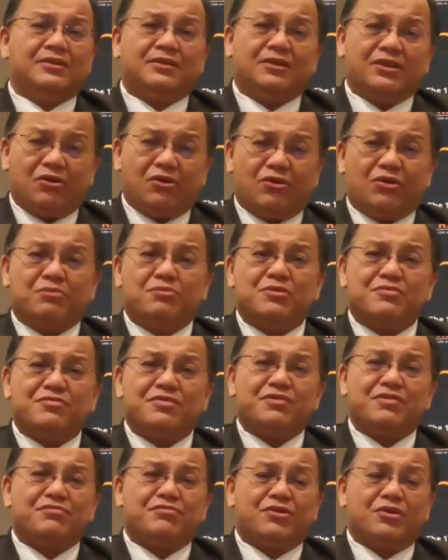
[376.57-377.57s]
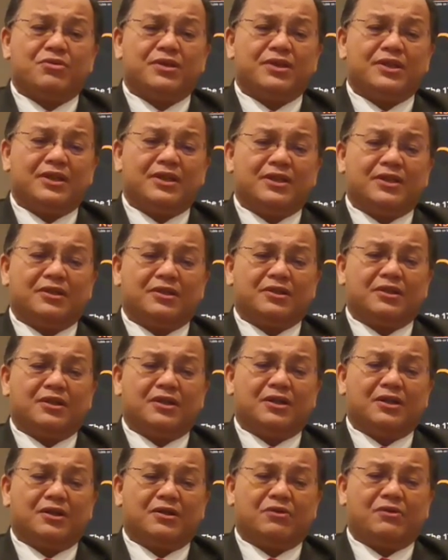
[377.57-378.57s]
They're all moving forward and
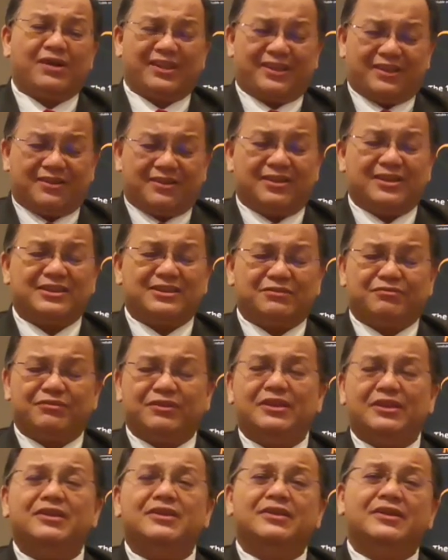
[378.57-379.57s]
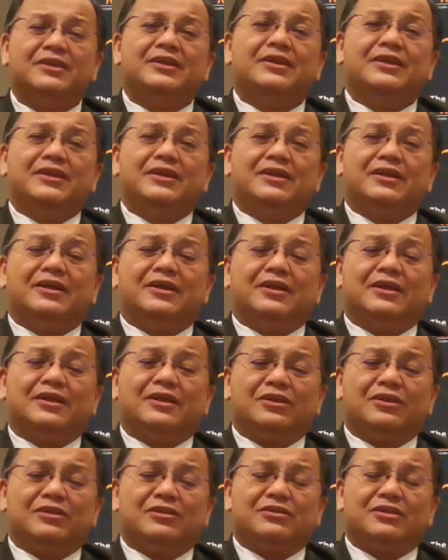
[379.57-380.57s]
quite aggressively
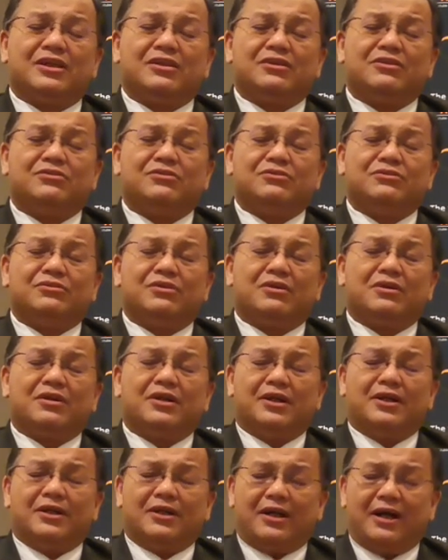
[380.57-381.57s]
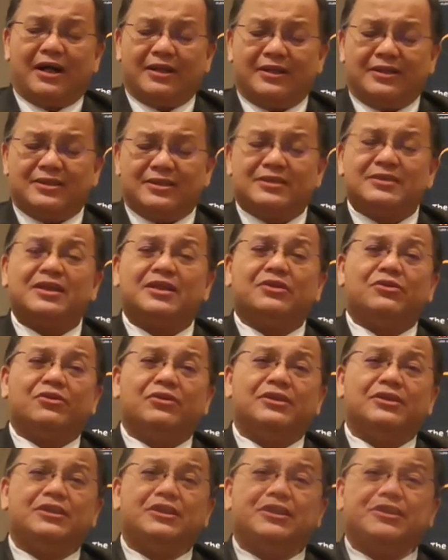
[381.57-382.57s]
in trying to harness
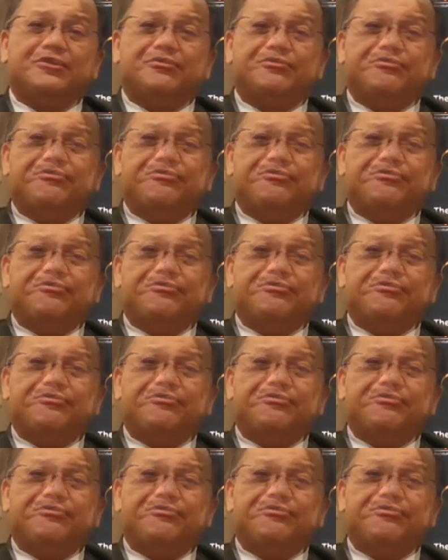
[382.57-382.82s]
technology.